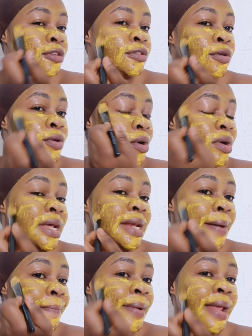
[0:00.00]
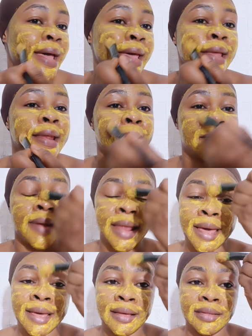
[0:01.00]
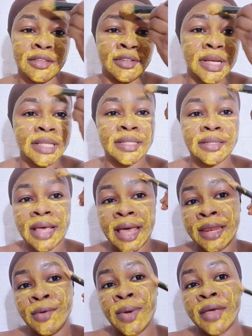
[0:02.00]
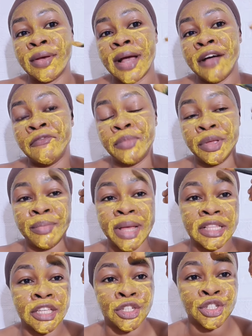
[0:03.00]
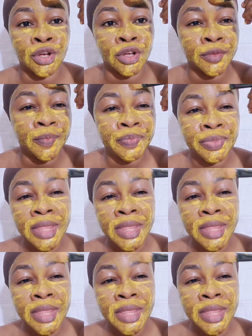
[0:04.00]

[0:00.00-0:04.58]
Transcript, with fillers: so go on and apply and apply treat anywhere you have pigmentation